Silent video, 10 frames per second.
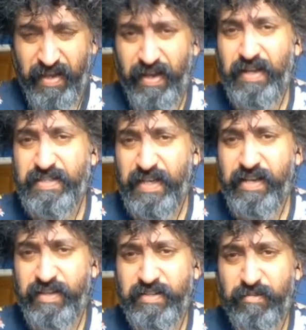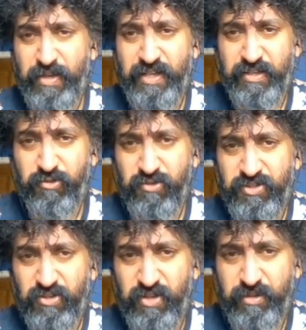yeah, I'd say get some uh,
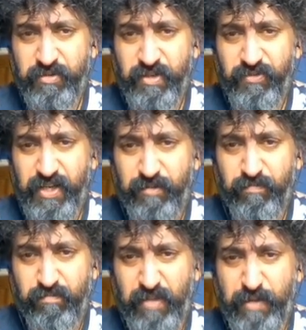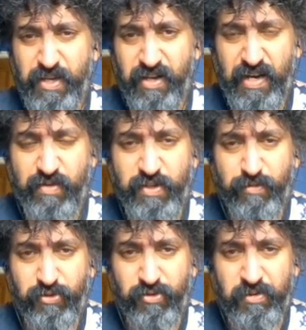Gorgonzola if you can. Maybe an
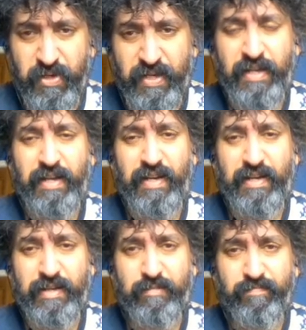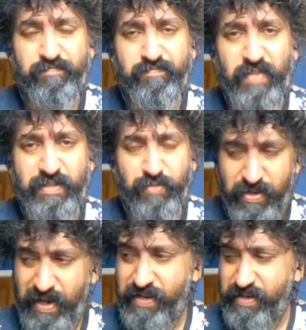Irish blue. Um, that's
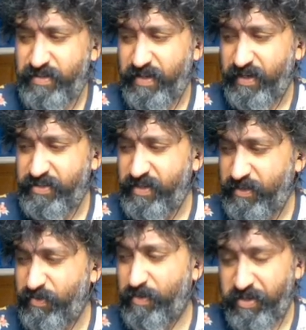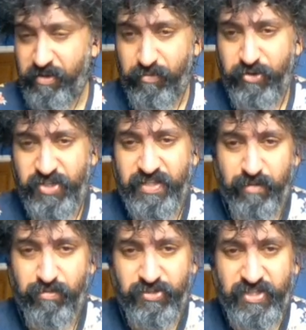what I had yesterday, actually. That's why I'm drinking blue cheese.
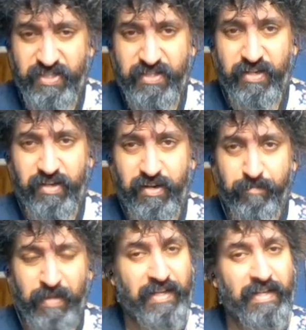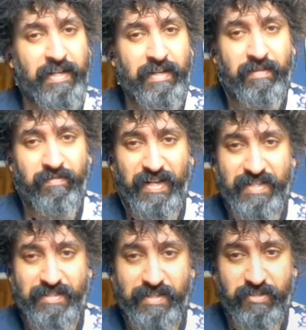I had blue cheese yesterday, didn't I?
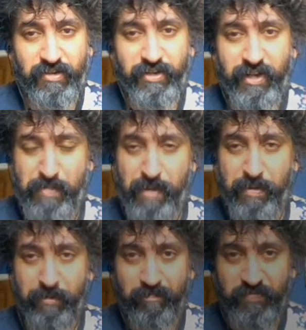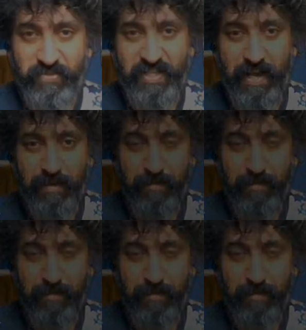Fantastic. Sorry, I'm babbling. See